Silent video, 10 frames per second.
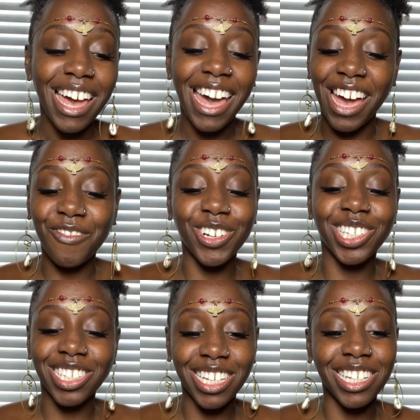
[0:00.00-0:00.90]
ever
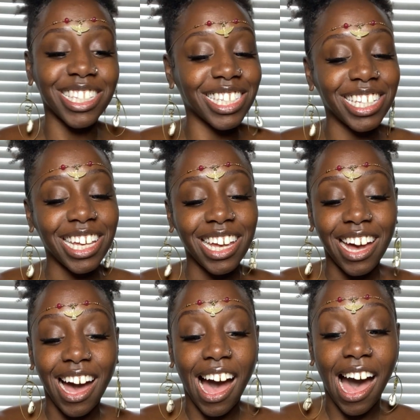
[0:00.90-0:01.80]
since
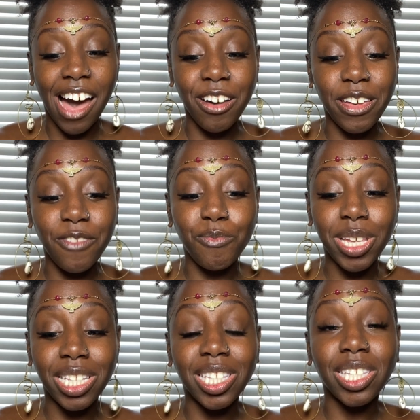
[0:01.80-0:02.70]
I have
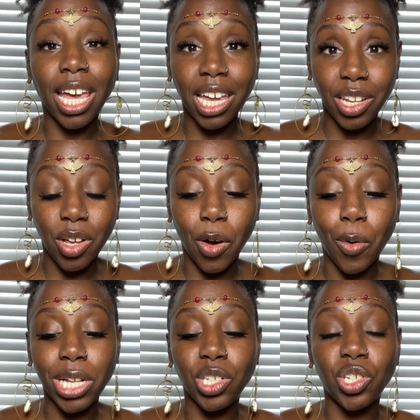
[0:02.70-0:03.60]
been saying no
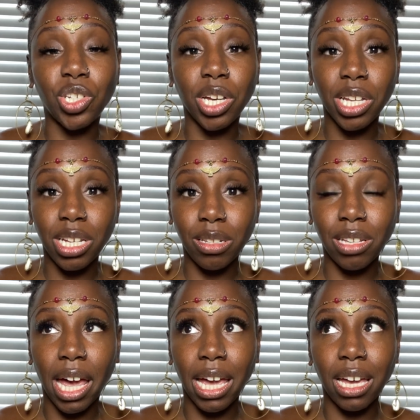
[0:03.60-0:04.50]
and shutting
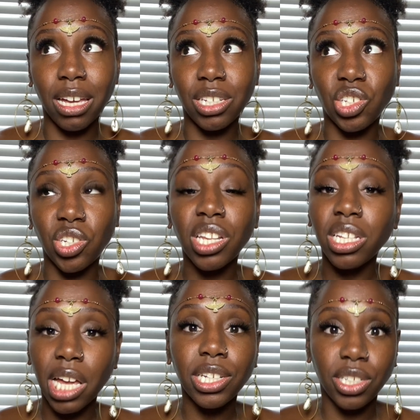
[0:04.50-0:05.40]

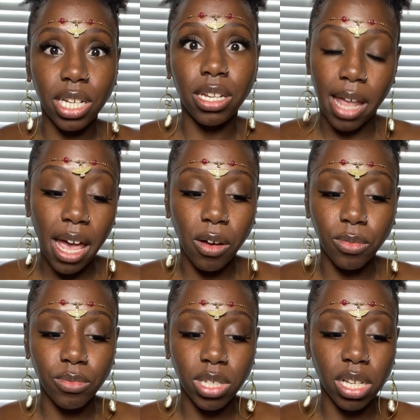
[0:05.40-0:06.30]
that shit
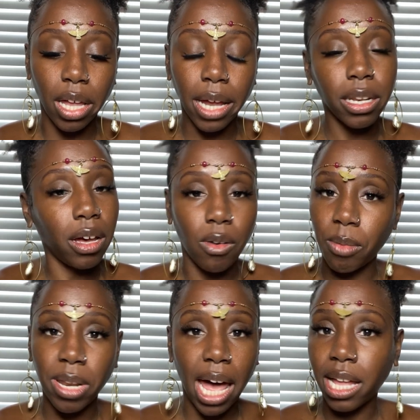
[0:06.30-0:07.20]
down to like, no,
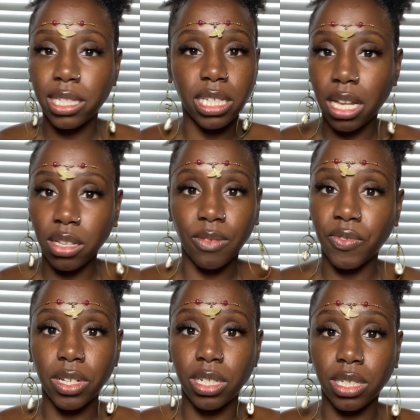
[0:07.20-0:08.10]
I'm not settling
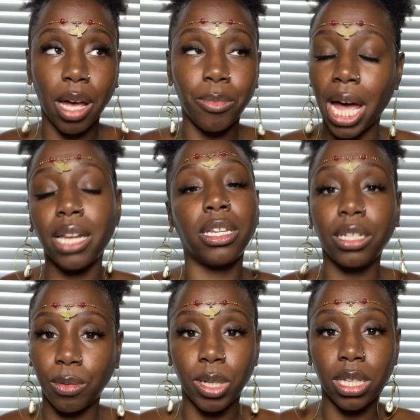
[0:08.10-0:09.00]
for this. I'm not
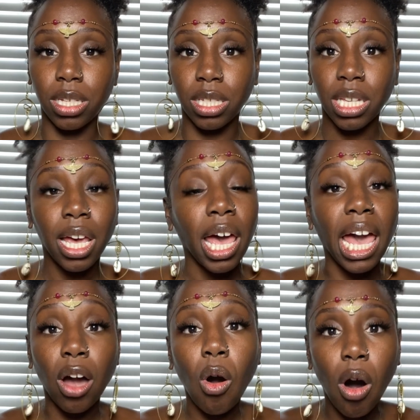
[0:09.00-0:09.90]
dealing with this,
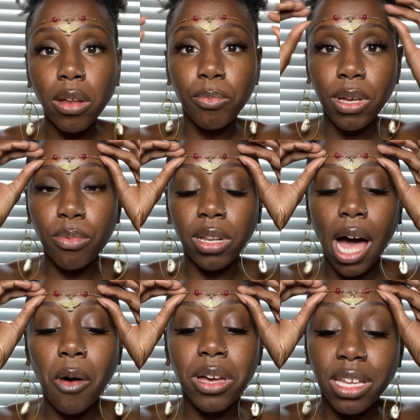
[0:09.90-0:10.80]
and calling people
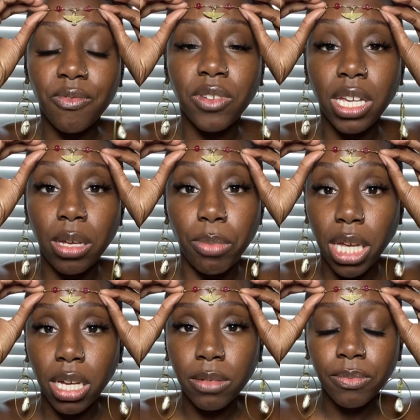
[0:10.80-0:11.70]
out if need
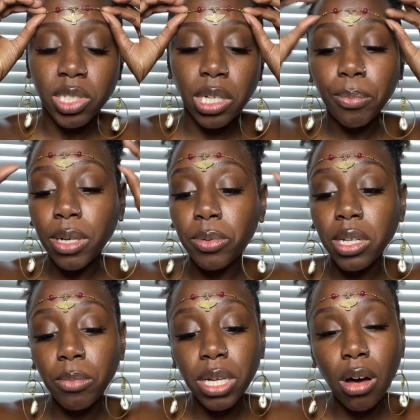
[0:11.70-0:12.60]
be. Some people need
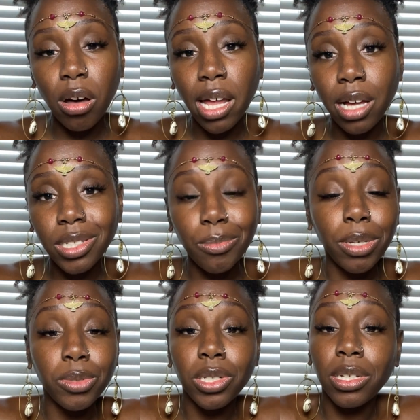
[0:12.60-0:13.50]
to be called out. Some
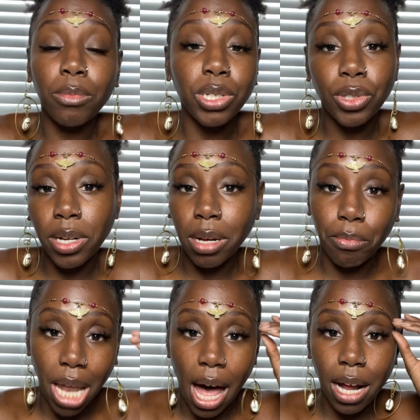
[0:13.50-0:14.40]
people just need to be straight up
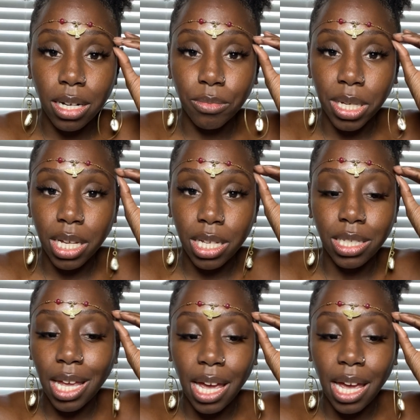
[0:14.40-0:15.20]
blocked because it